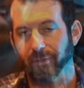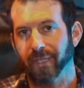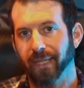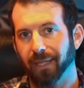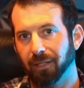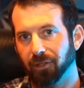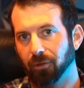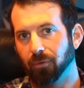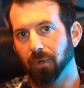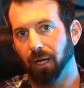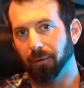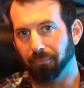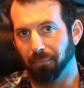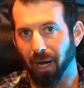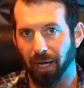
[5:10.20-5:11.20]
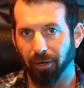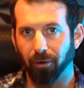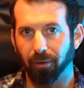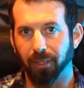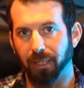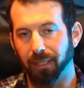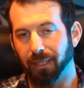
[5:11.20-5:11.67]
get into
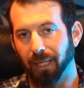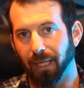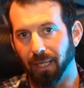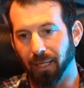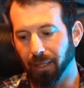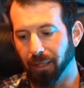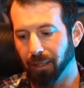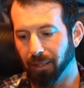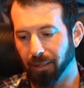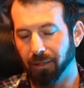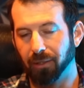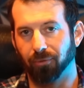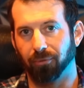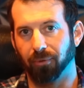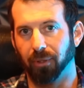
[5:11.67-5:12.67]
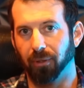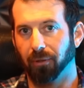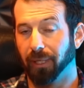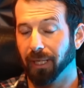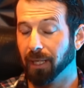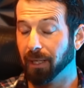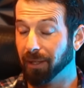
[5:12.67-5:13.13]
modern day Israel
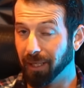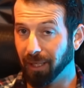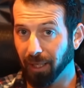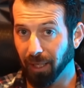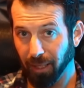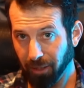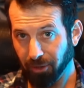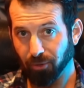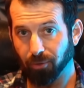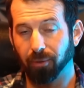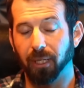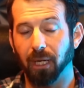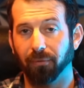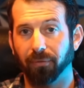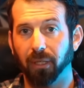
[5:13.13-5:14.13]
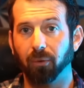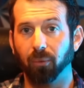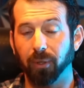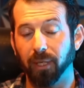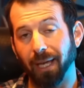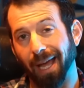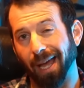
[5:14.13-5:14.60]
and the history of it,
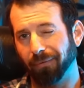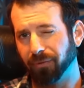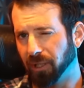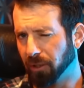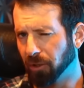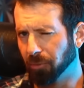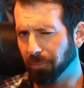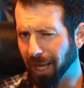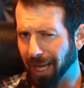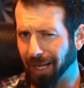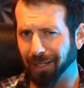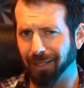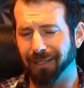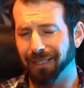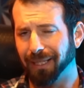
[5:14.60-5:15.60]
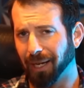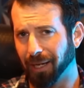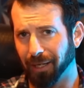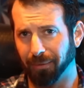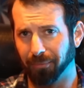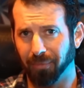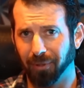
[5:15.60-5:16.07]
we have to go back in
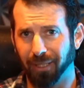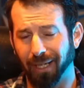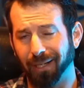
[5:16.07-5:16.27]
time yet